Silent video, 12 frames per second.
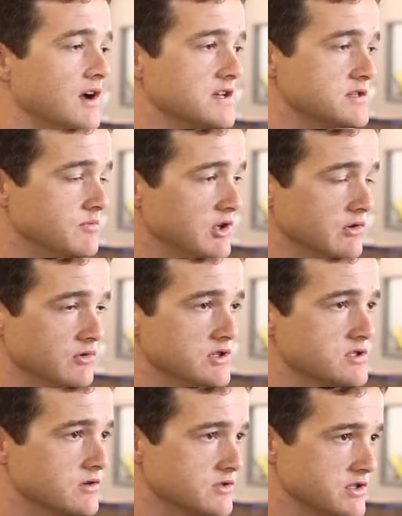has to be a
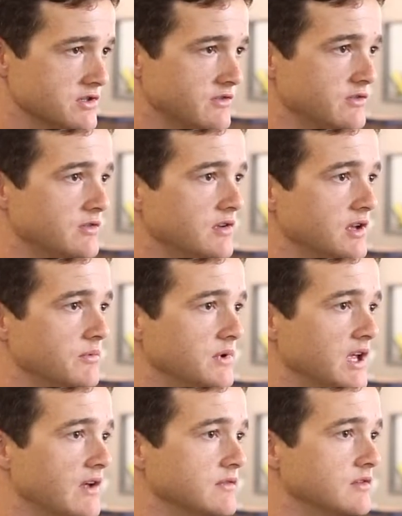resurgence, and
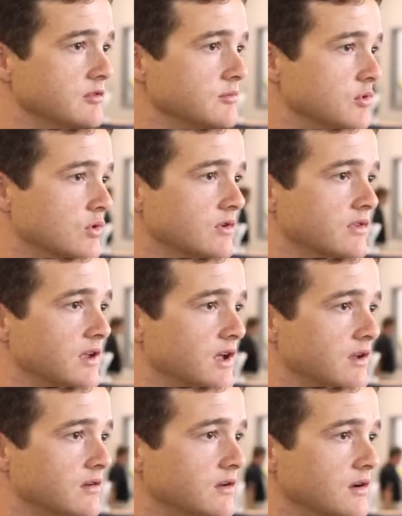we have to support
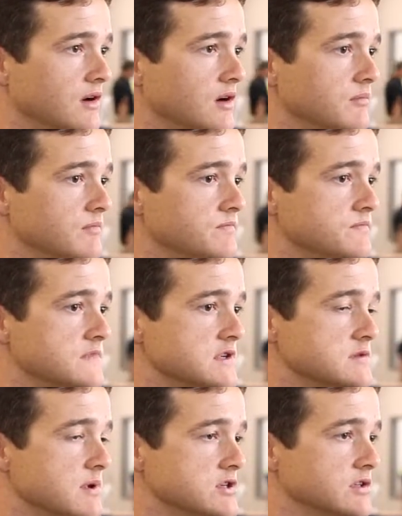that,
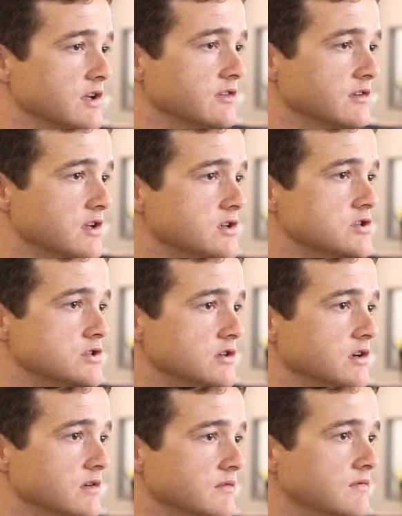especially as an industry.